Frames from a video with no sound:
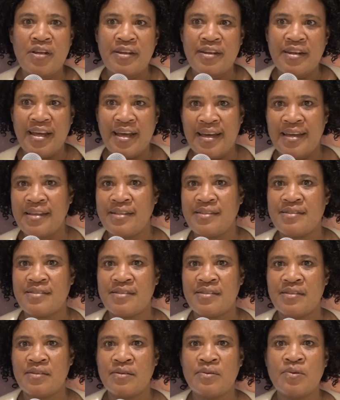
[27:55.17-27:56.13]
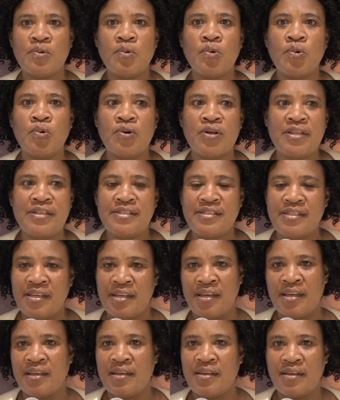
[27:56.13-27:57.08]
night, all
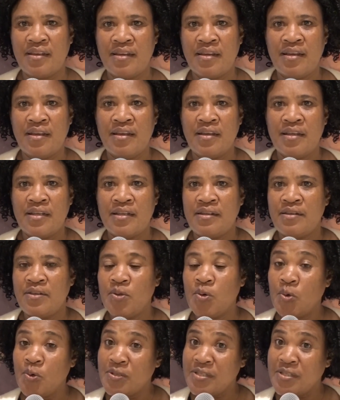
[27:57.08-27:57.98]
day, no